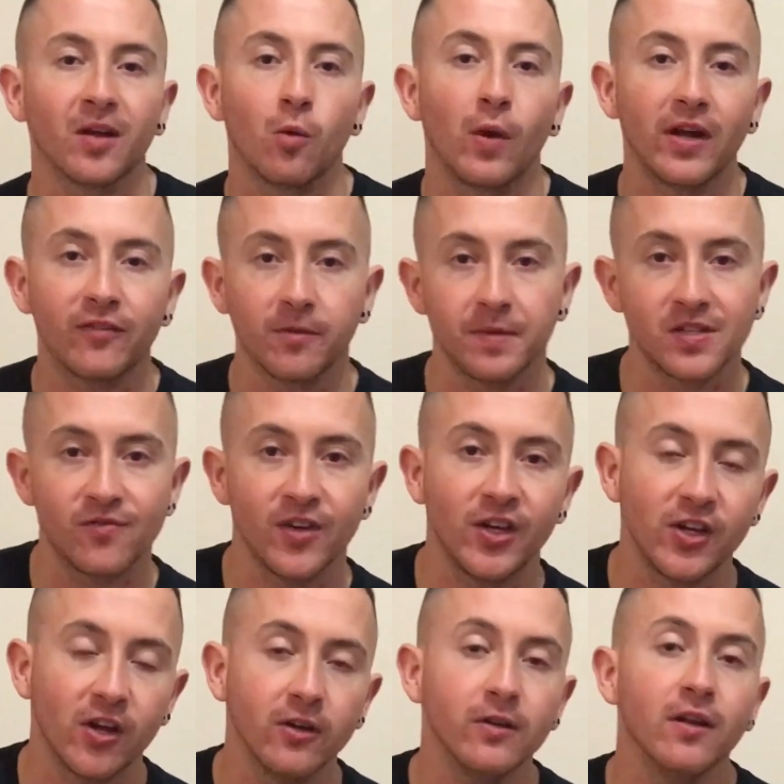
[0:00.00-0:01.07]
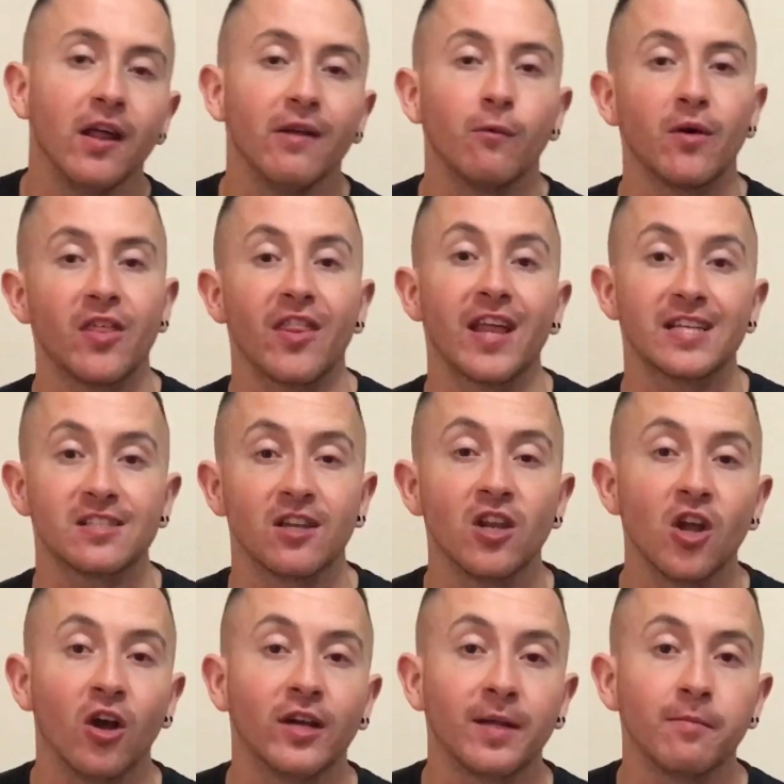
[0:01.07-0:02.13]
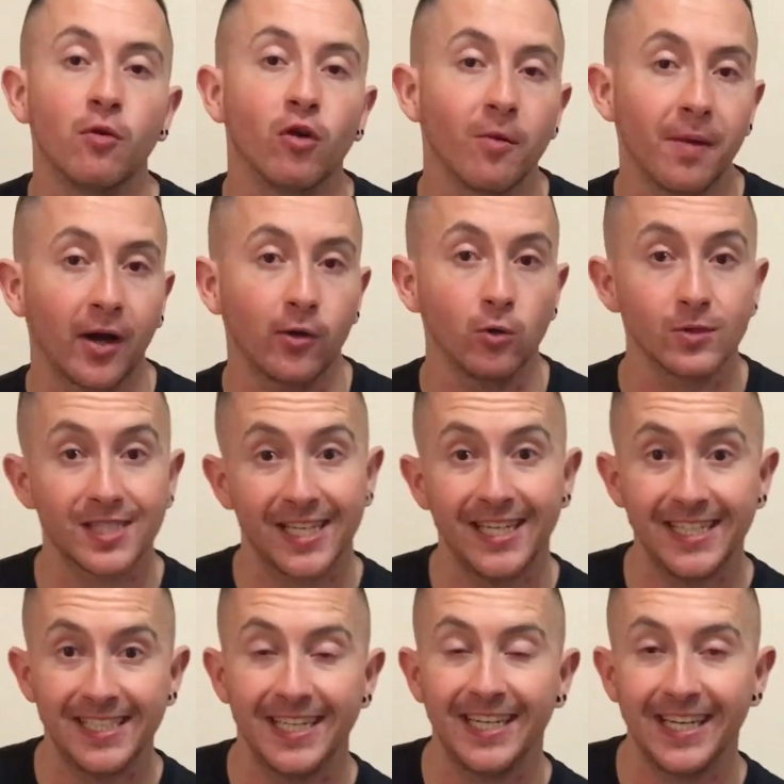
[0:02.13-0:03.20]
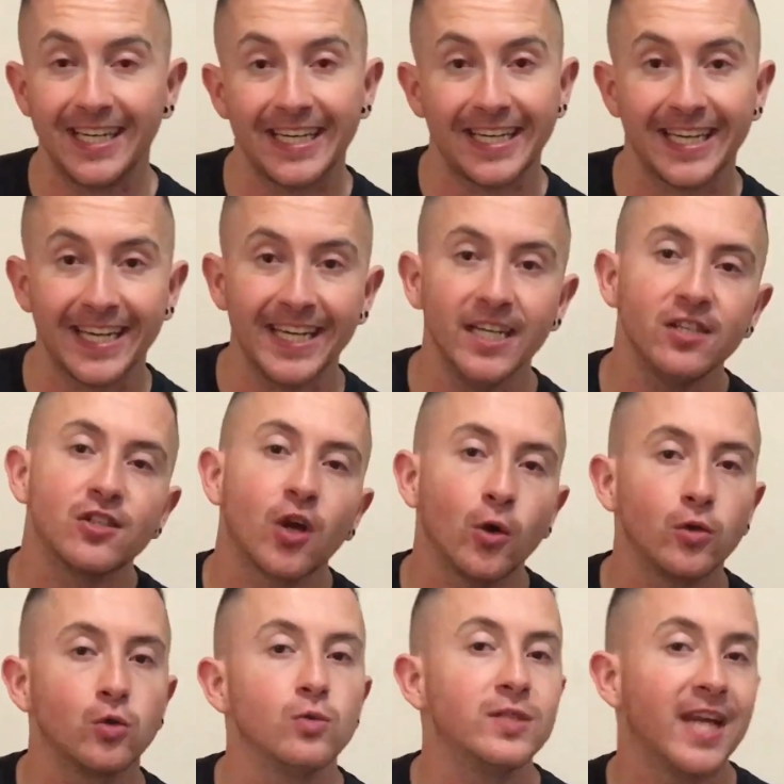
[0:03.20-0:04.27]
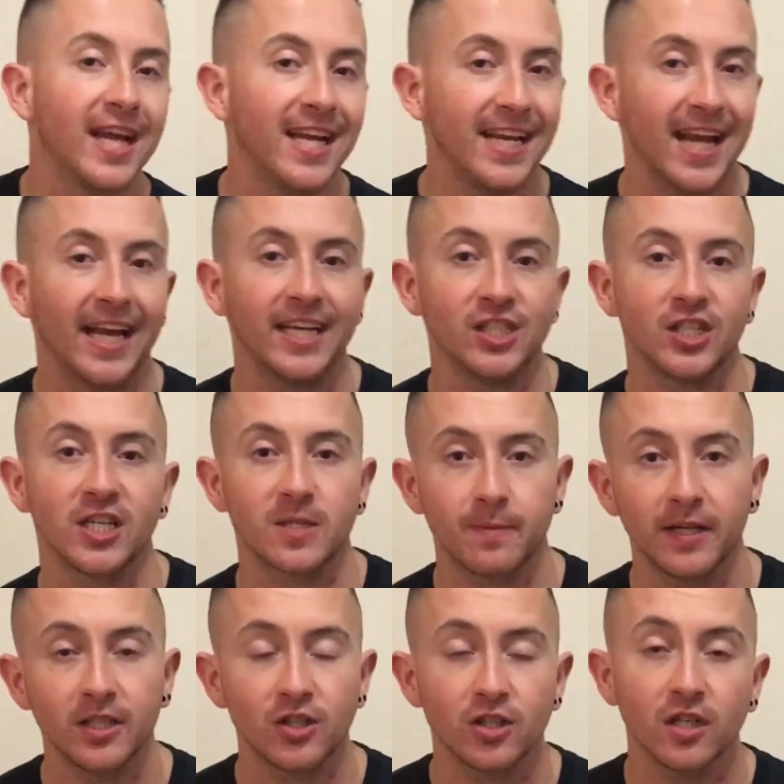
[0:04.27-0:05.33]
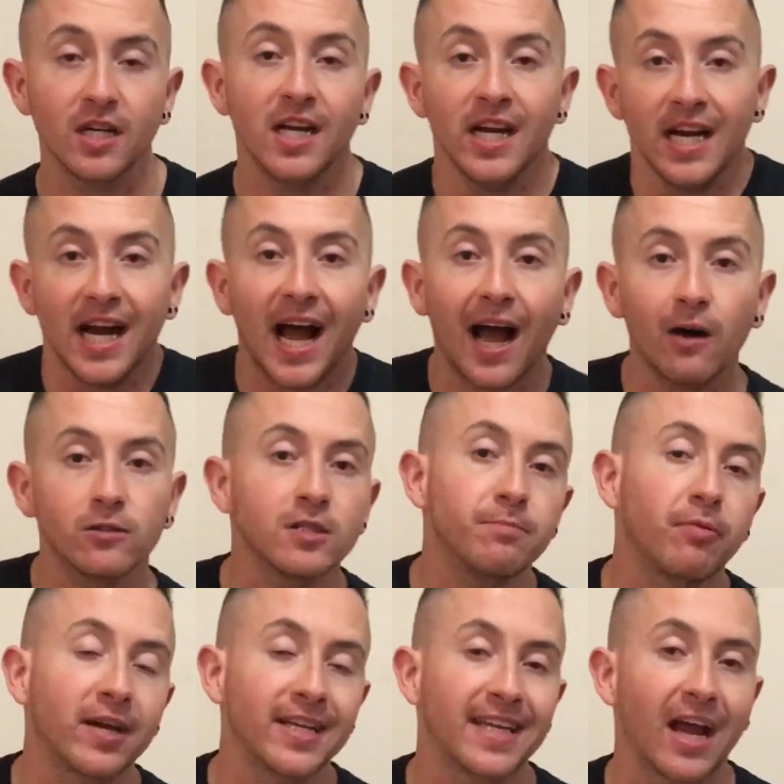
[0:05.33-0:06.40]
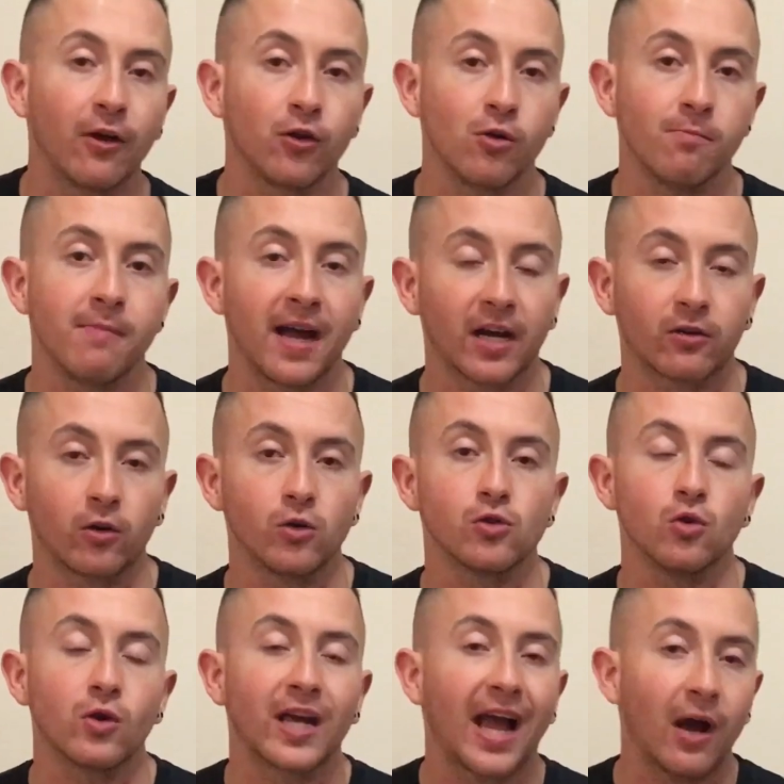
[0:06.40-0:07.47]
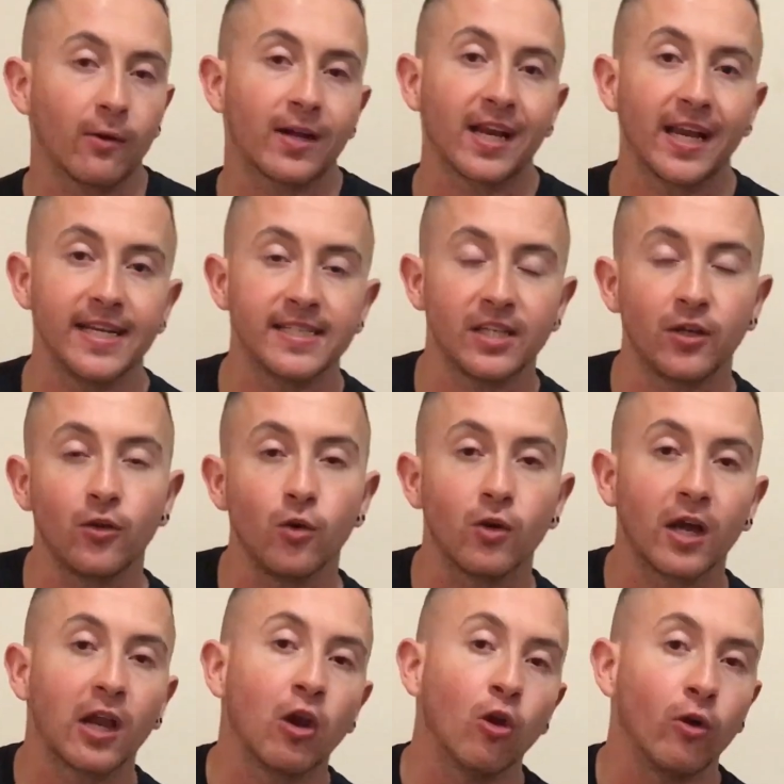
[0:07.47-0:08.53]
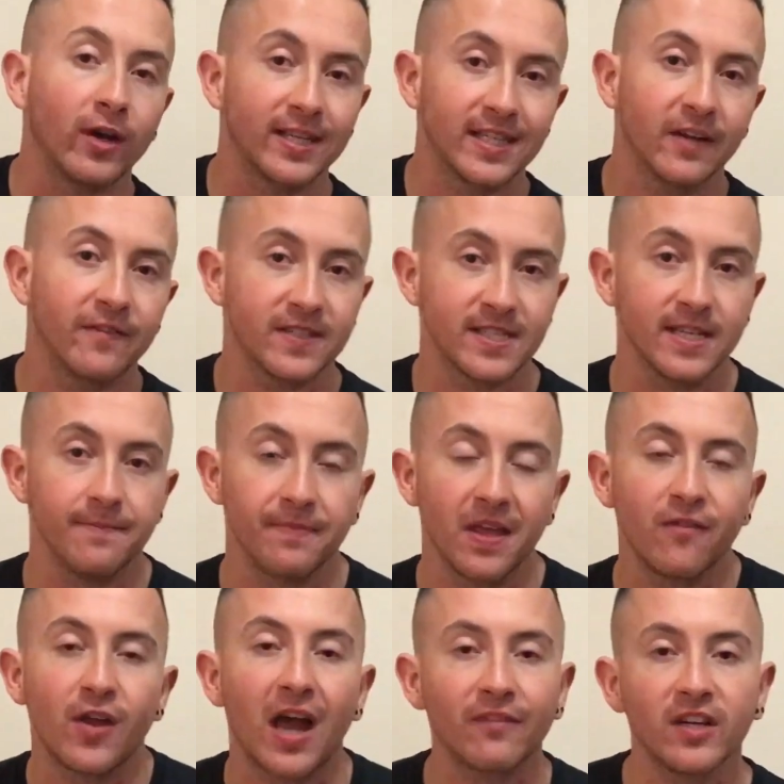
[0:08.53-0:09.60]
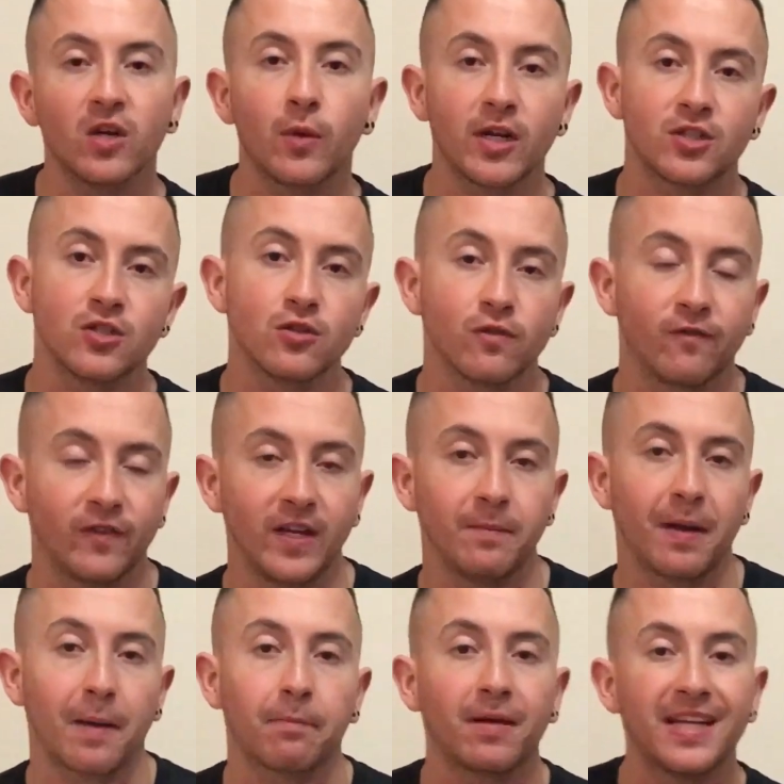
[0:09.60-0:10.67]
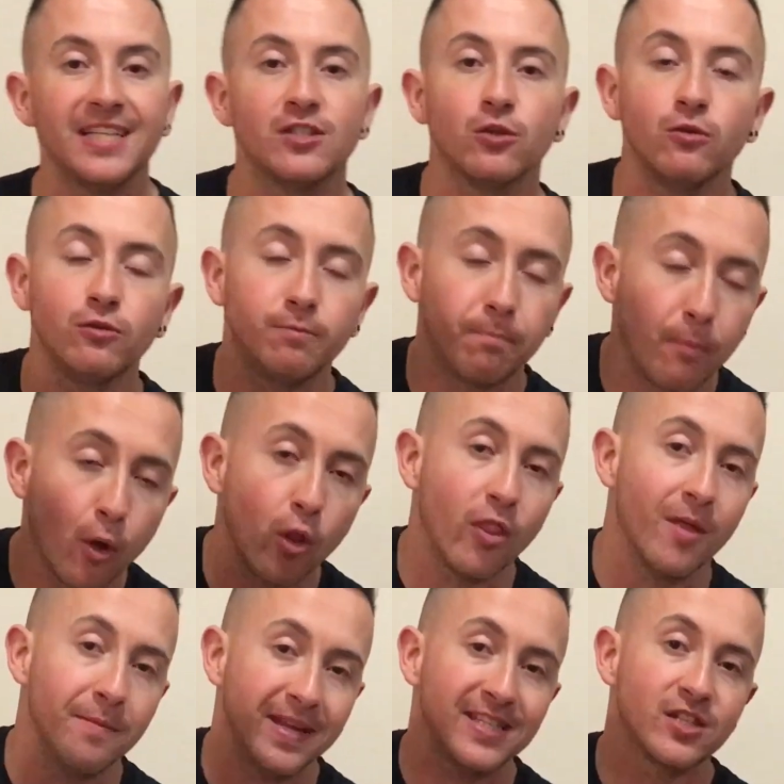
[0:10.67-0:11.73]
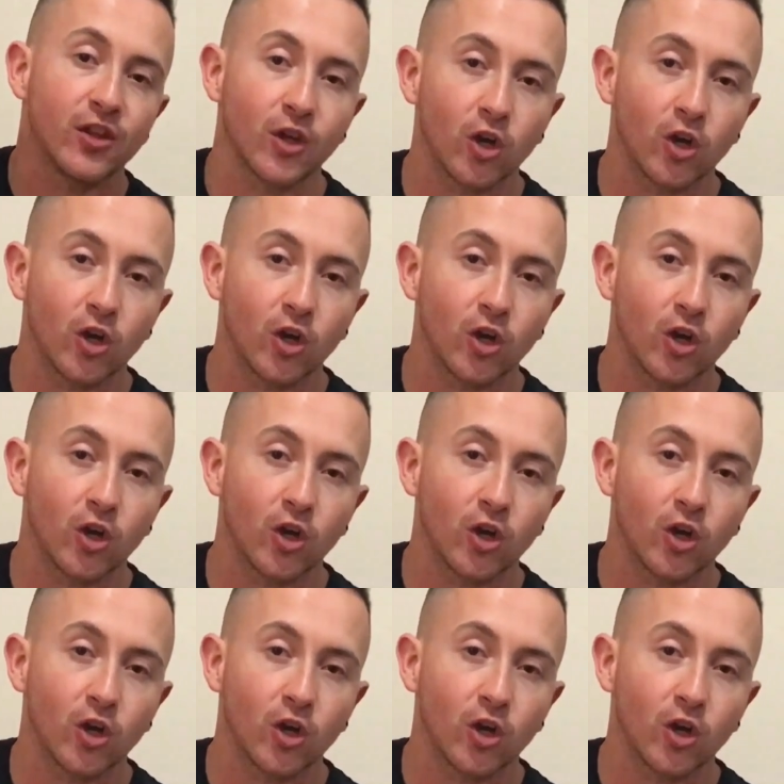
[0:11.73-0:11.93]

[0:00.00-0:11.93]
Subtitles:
away from this video, whether that's learning more about your TDEE, total daily energy expenditure, how to break down your macros, or calculating your caloric deficit. If you have any questions or feedback, please do put them into the